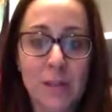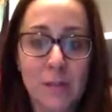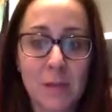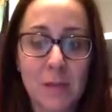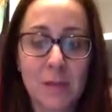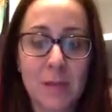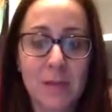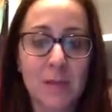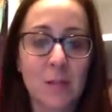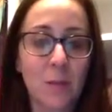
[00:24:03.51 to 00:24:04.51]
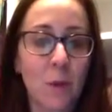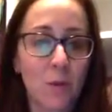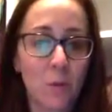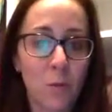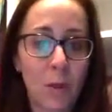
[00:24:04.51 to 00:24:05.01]
Sometimes it gets a little bit
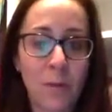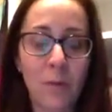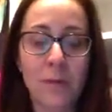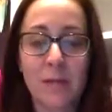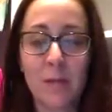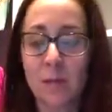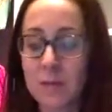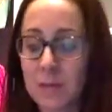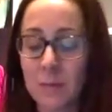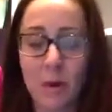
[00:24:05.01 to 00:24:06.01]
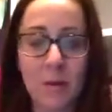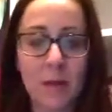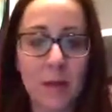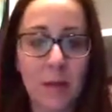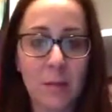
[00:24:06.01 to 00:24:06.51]
overwhelming because I don't see them all as
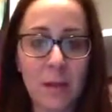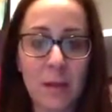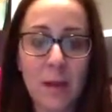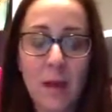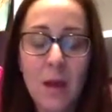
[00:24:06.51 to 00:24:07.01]
they come in.